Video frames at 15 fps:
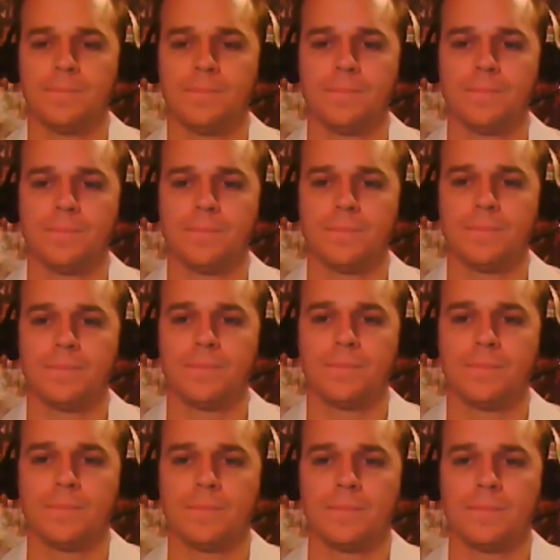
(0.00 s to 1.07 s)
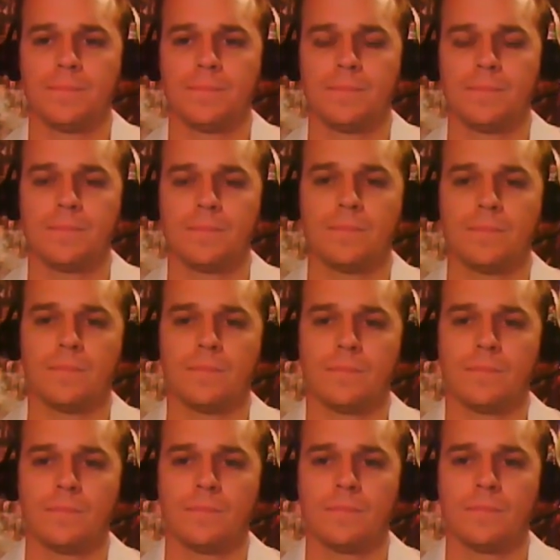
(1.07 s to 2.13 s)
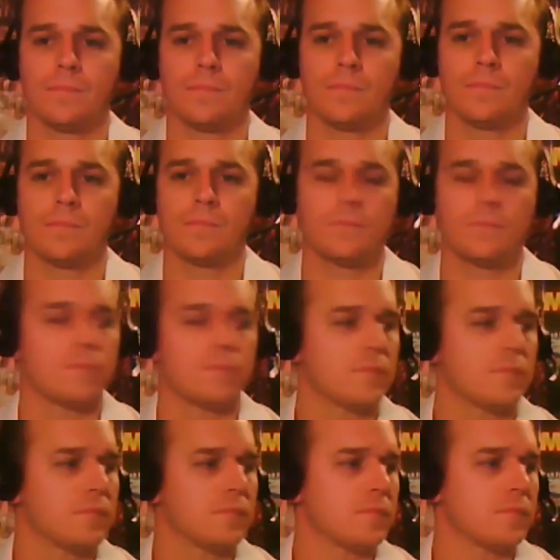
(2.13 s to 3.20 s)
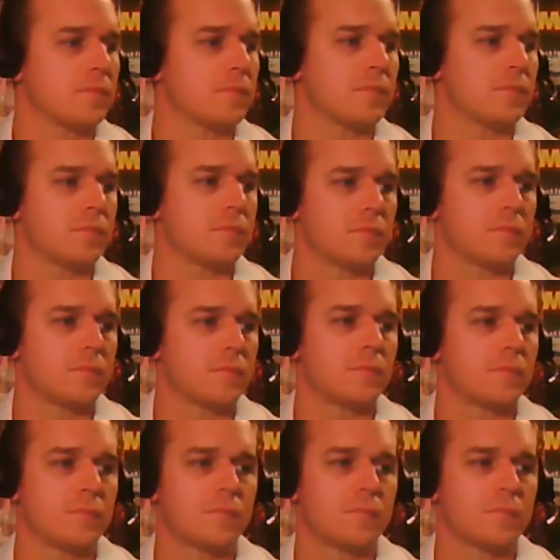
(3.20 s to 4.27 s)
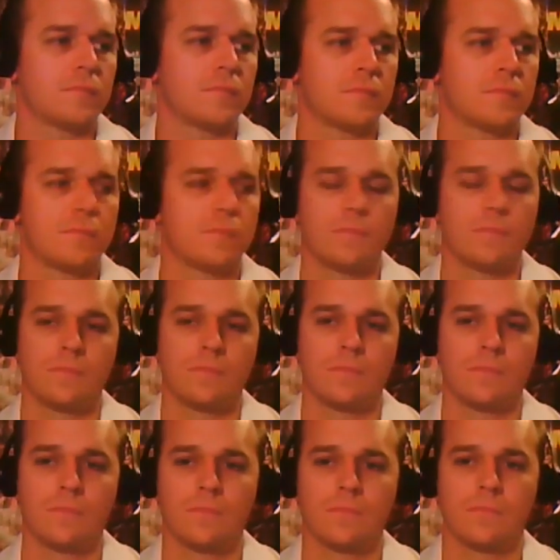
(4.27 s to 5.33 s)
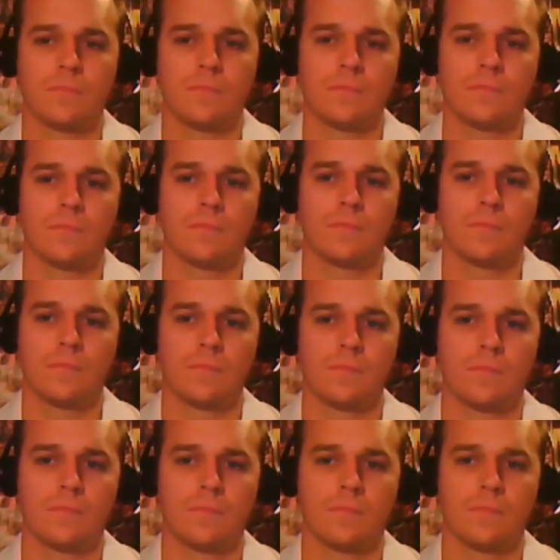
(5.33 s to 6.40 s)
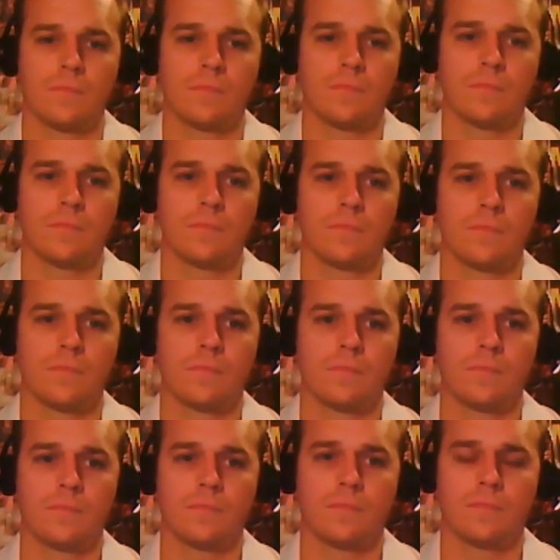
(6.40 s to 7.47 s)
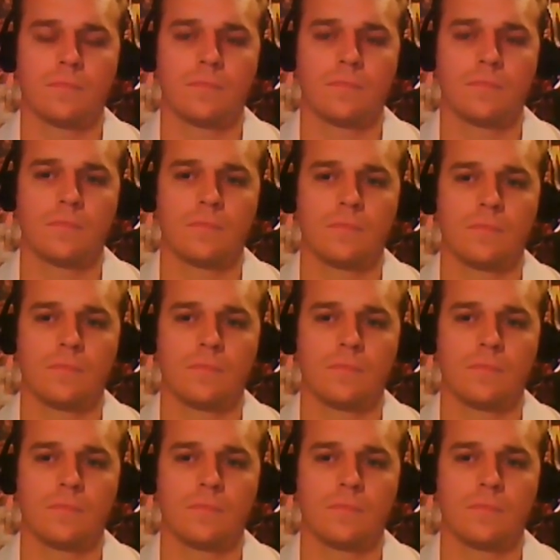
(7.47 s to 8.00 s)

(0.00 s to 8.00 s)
(silent)